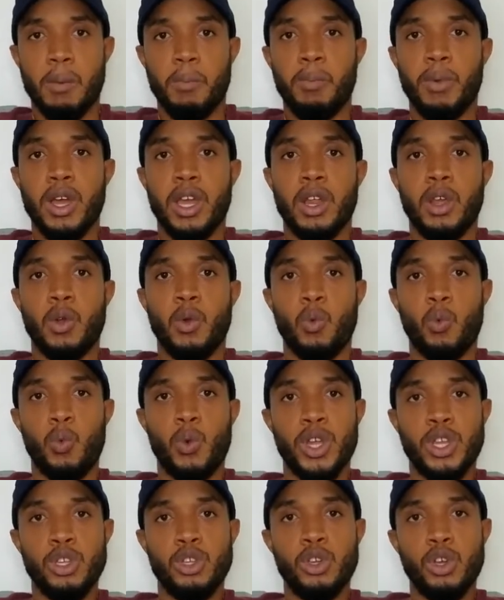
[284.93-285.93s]
But
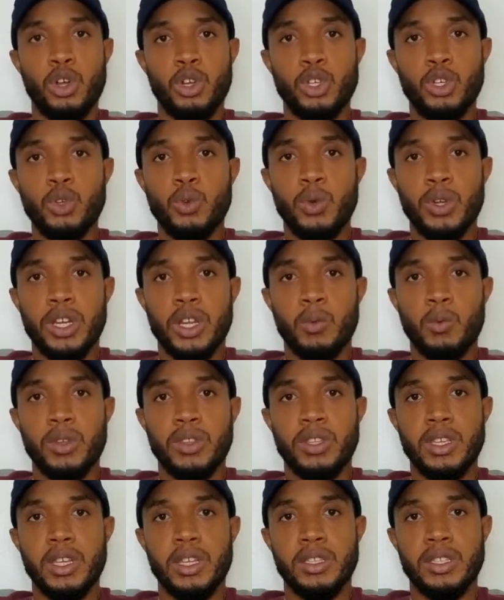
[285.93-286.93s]
when you're doing it with
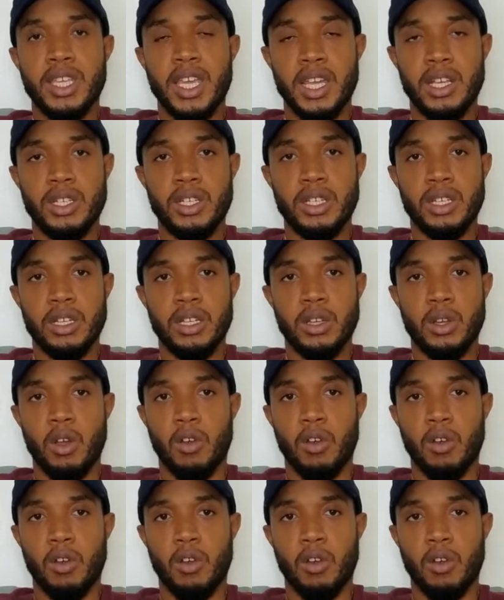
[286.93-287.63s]
the intention